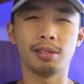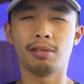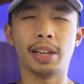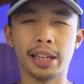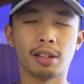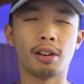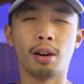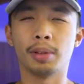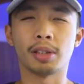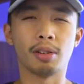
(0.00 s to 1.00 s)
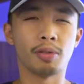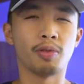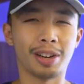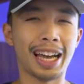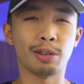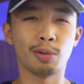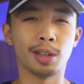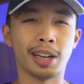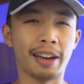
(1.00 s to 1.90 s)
You could thank the common cold for that one.